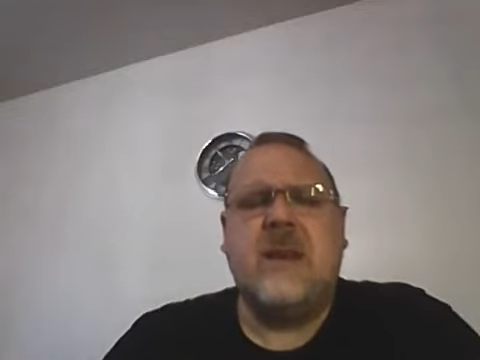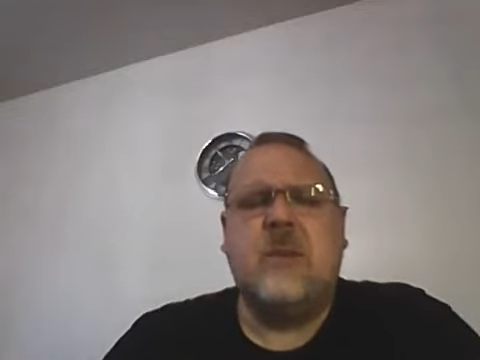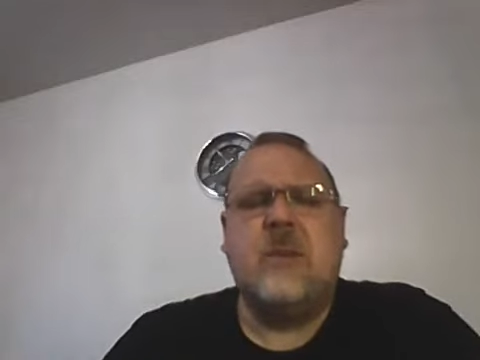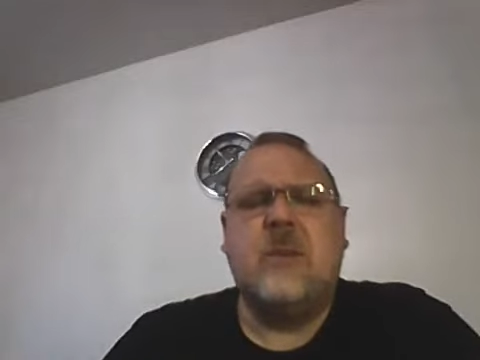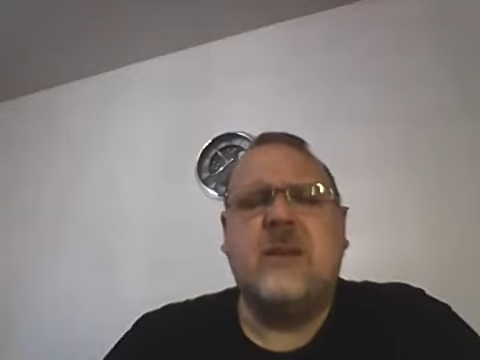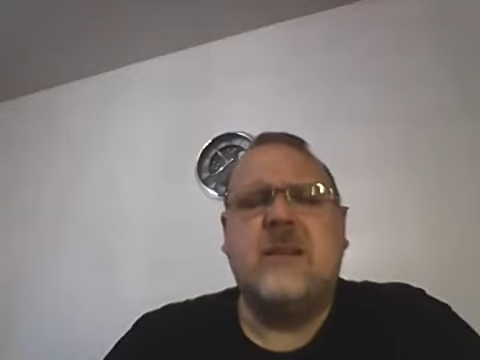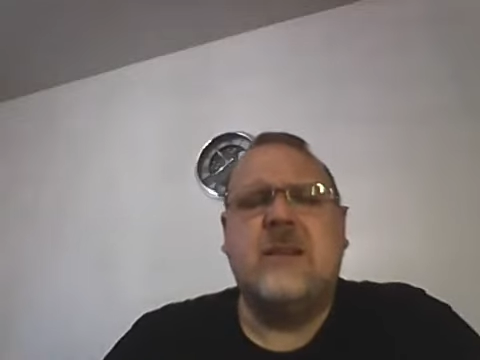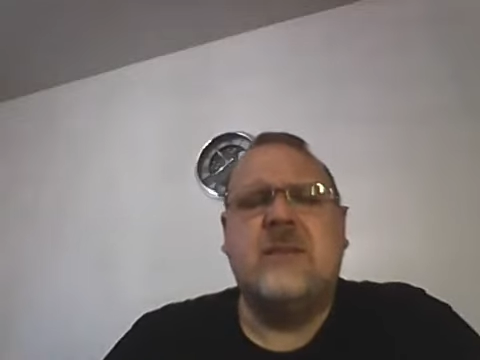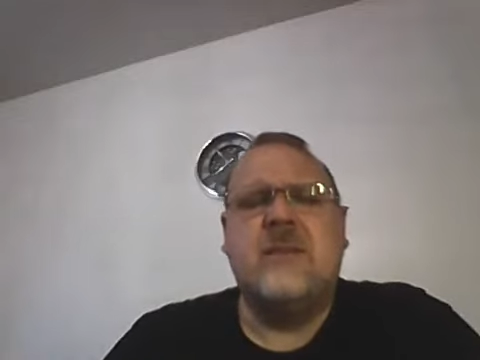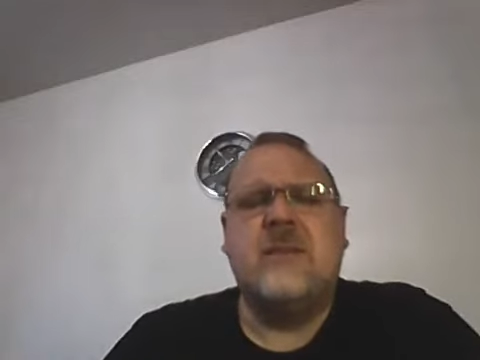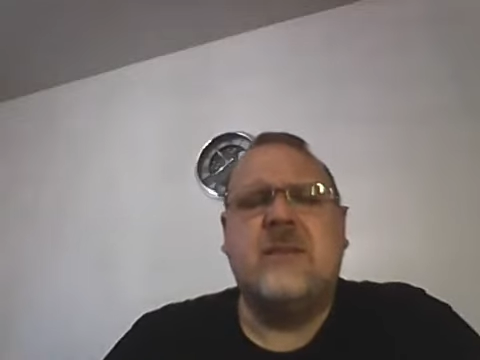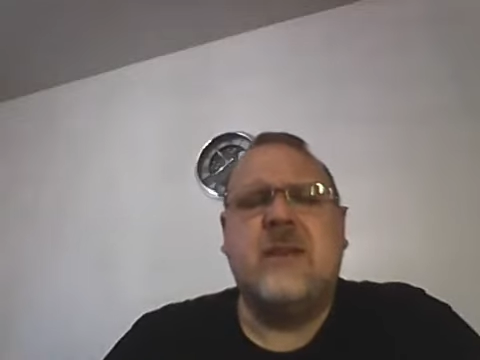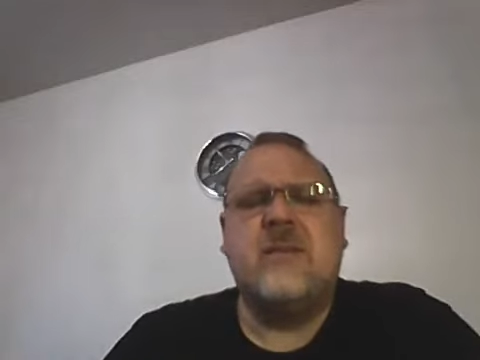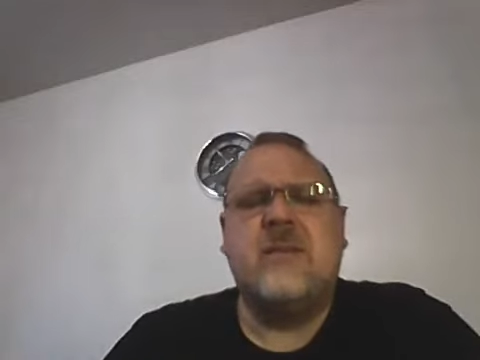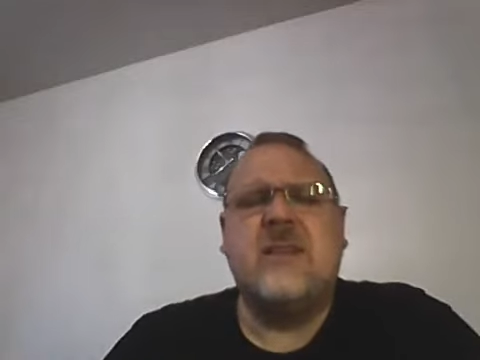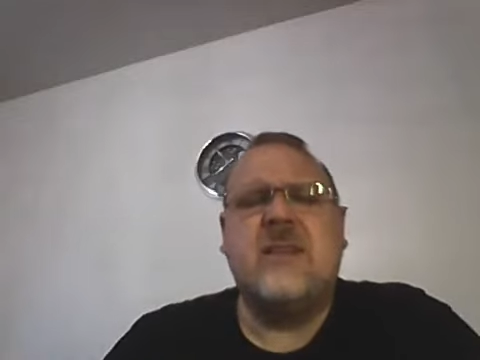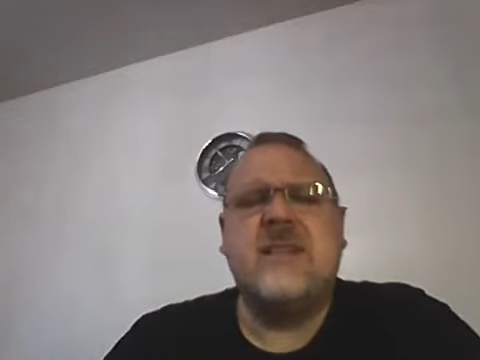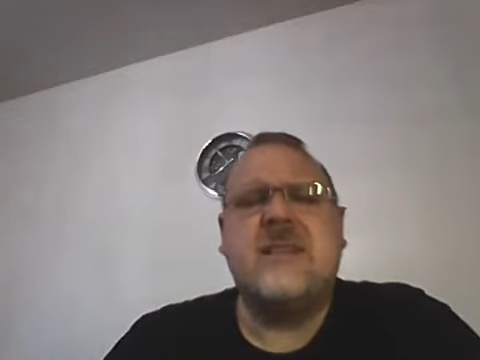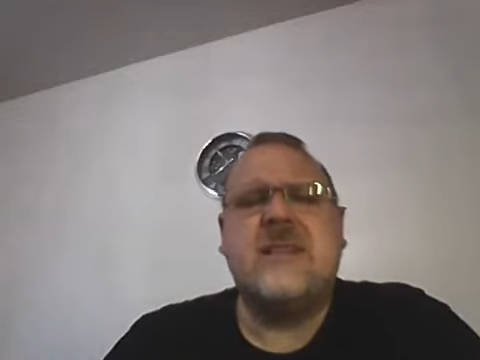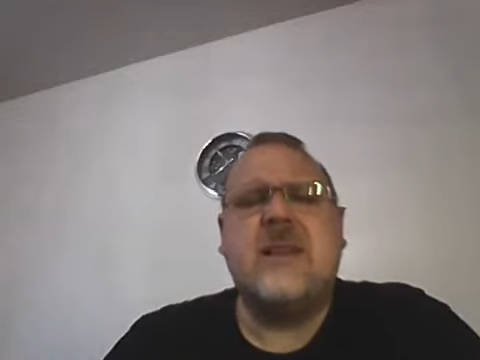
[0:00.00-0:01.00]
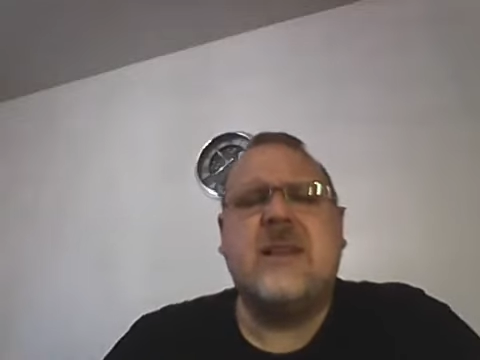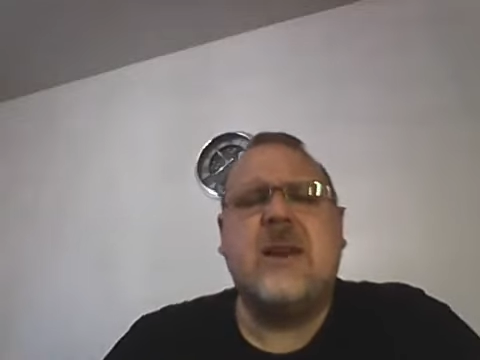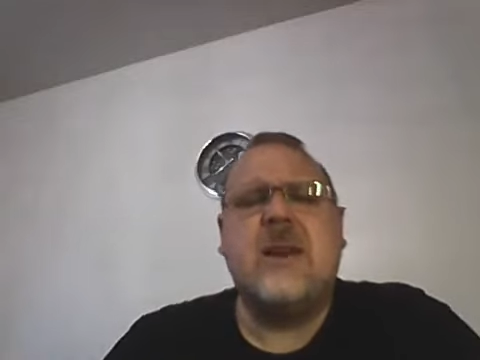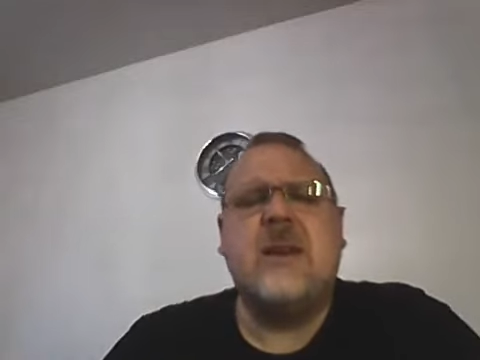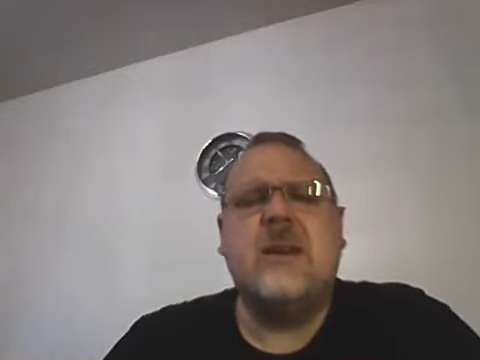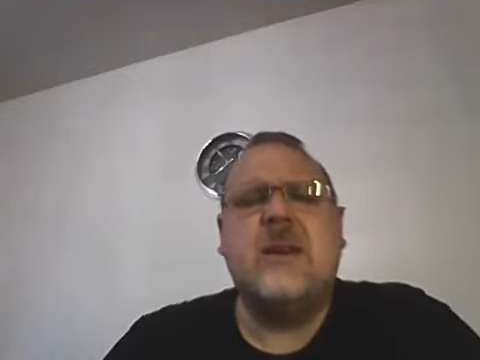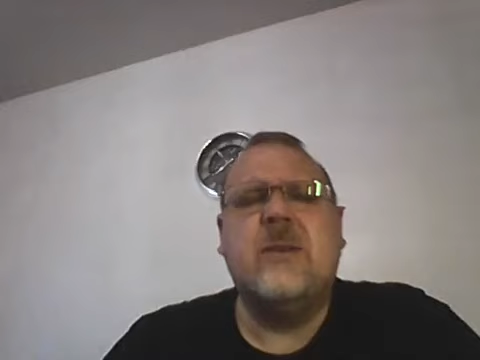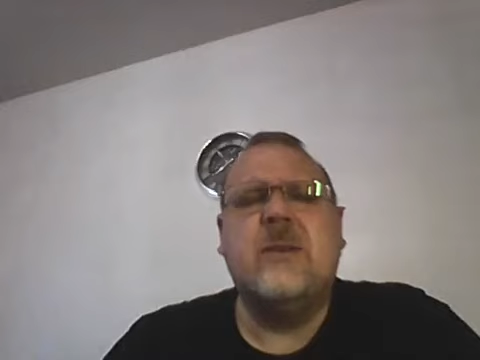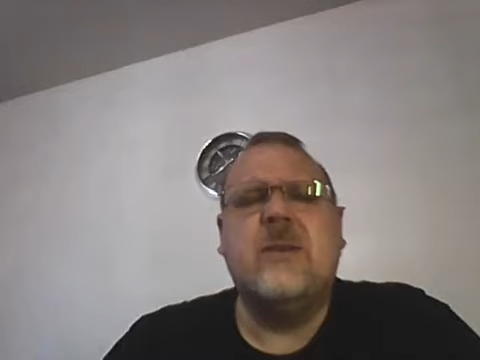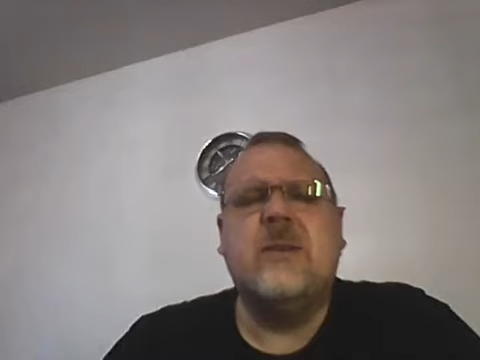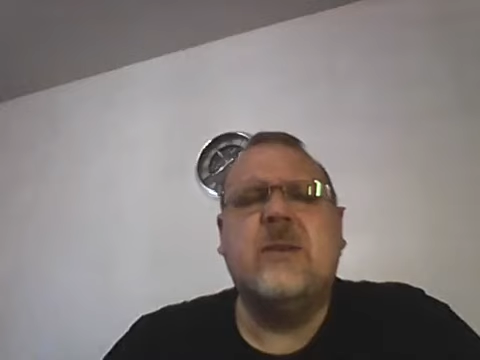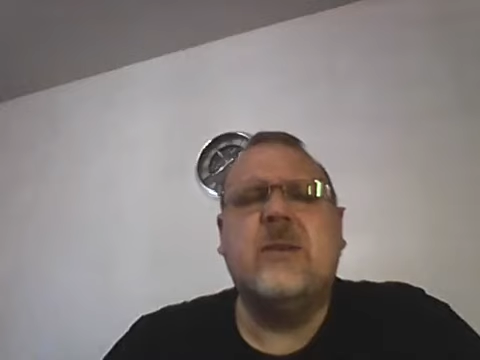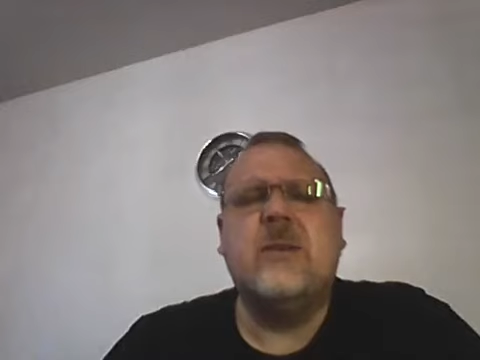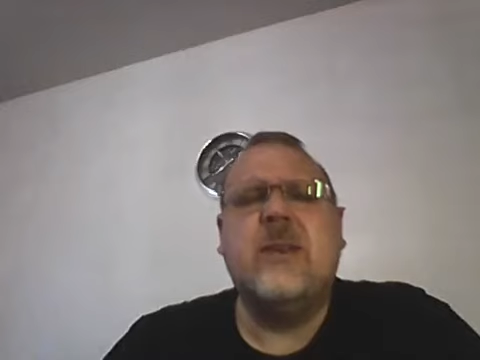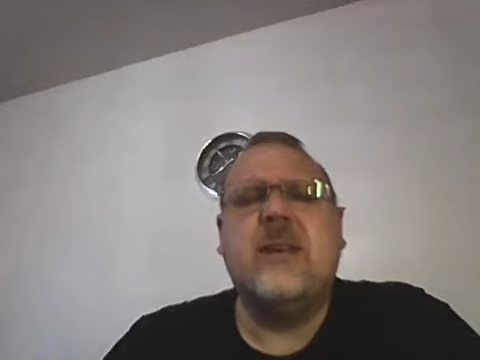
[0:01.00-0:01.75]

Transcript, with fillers: what you've given us tonight, Lord.